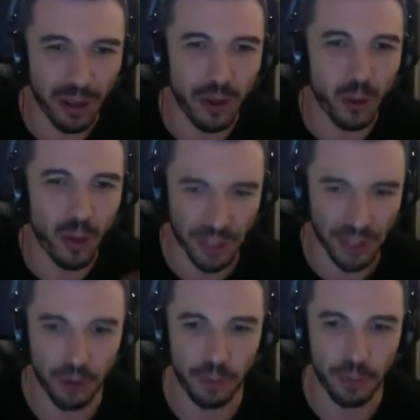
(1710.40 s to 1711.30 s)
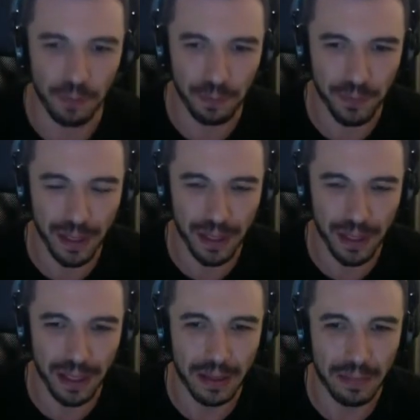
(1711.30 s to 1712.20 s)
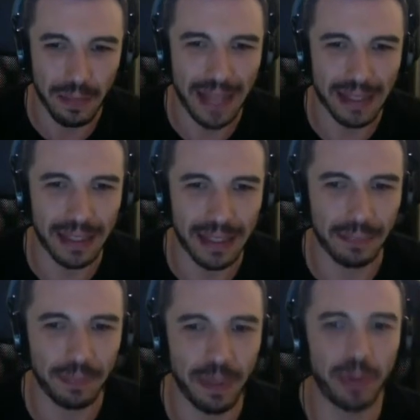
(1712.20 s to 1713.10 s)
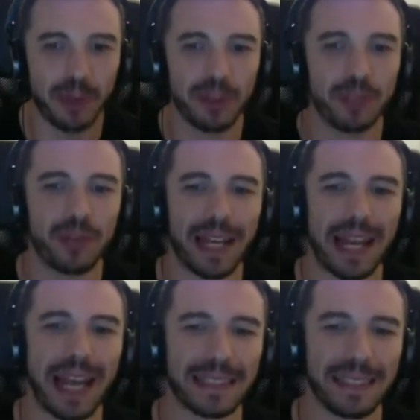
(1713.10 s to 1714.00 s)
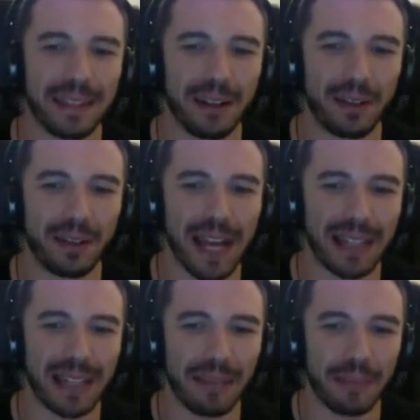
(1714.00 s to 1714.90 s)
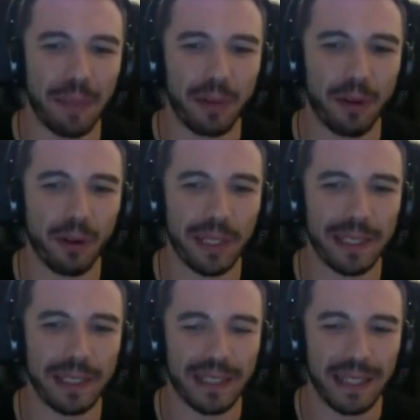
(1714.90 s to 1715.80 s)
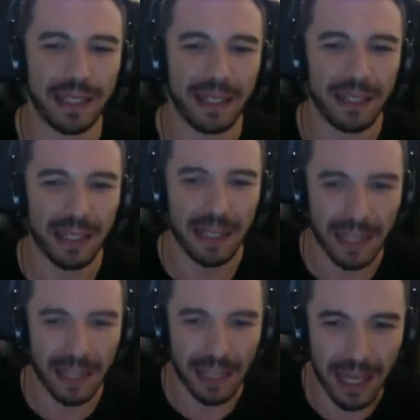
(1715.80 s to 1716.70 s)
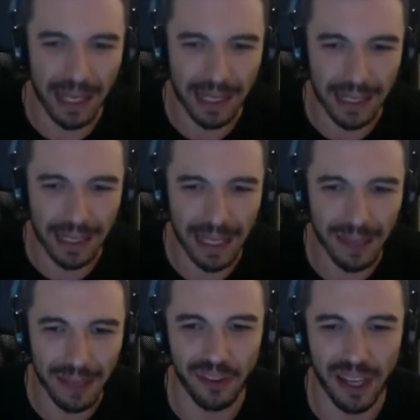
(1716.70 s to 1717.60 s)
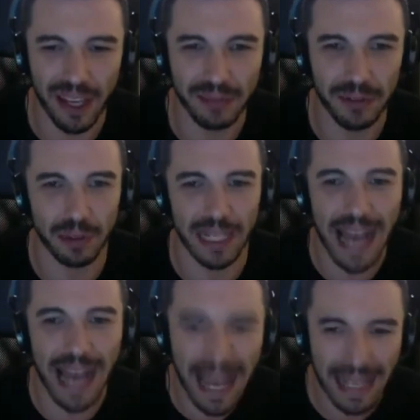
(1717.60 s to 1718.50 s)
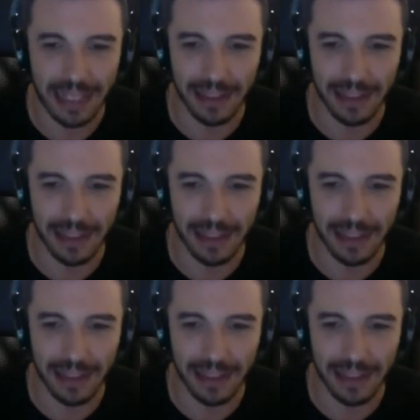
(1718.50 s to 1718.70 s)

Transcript: was you. But people don't realize of that, and people always give the fame to the guy in the